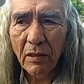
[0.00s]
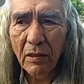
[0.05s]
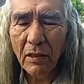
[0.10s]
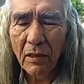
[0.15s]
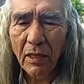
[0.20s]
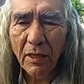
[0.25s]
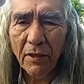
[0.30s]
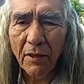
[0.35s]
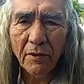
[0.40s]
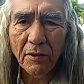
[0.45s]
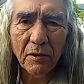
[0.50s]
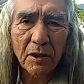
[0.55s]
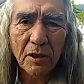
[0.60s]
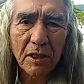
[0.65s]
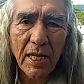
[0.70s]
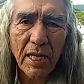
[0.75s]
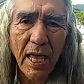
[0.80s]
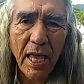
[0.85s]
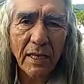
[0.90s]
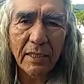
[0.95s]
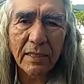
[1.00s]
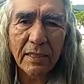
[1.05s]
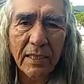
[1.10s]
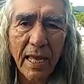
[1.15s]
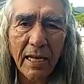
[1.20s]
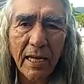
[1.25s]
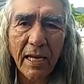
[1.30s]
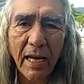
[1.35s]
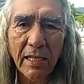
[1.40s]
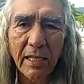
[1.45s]
understanding
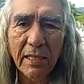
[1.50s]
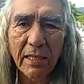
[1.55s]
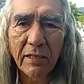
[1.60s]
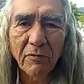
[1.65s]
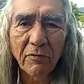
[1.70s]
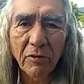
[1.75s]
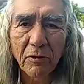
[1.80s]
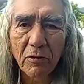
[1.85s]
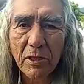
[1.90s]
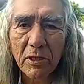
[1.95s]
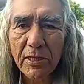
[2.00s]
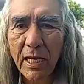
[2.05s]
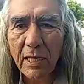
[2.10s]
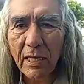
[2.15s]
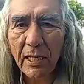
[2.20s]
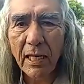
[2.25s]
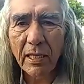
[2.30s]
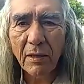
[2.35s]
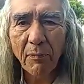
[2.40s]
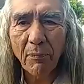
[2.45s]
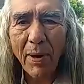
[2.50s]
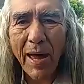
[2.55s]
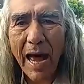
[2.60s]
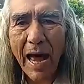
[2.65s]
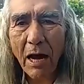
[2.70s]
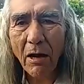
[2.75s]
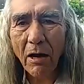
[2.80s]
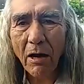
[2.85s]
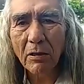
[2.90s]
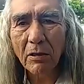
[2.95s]
that kind of influence, that kind of
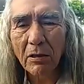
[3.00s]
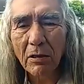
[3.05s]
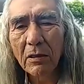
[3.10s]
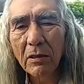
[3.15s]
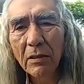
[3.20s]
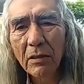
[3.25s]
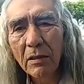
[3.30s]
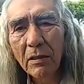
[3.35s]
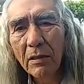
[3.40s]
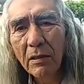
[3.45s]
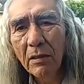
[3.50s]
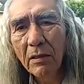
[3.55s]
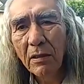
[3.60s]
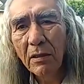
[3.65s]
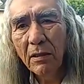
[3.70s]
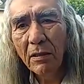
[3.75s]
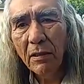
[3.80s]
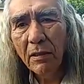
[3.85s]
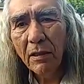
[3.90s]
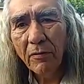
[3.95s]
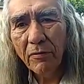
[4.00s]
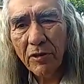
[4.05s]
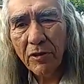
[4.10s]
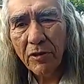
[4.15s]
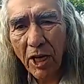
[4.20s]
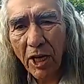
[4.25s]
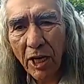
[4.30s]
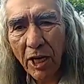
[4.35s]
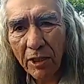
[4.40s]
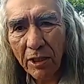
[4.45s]
power of
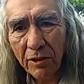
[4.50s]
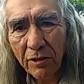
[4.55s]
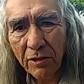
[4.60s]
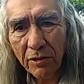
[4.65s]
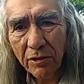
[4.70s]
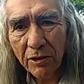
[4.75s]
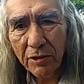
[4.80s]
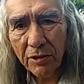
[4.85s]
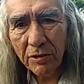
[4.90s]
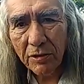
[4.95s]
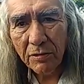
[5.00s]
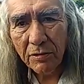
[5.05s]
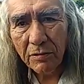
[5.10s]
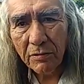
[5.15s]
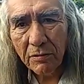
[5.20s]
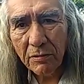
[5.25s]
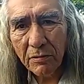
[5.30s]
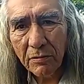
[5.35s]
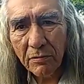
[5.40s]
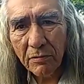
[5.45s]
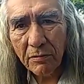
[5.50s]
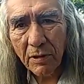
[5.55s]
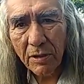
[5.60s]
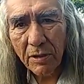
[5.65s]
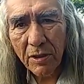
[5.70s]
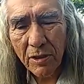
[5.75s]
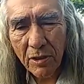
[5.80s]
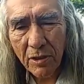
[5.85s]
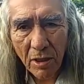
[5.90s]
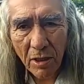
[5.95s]
change, it
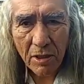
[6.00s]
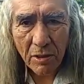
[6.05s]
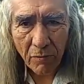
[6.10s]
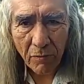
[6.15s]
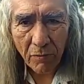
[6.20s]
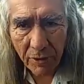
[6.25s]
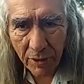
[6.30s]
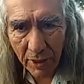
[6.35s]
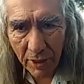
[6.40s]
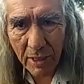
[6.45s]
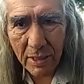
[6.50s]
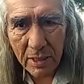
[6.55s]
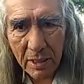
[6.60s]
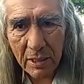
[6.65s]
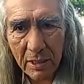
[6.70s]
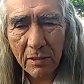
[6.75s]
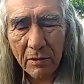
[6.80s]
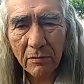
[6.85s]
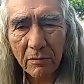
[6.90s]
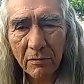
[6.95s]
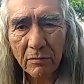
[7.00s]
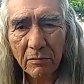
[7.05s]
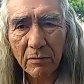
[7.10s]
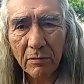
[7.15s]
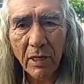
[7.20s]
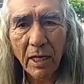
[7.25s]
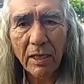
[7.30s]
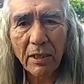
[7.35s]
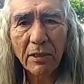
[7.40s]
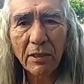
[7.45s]
starts with us
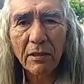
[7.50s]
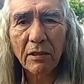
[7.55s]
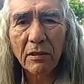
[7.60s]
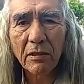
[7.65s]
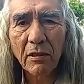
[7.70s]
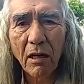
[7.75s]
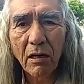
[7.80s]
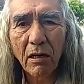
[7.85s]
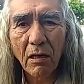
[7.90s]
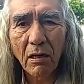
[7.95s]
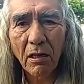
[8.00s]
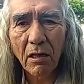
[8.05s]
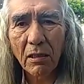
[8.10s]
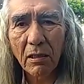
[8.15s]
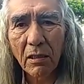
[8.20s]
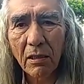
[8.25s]
right here in our heart.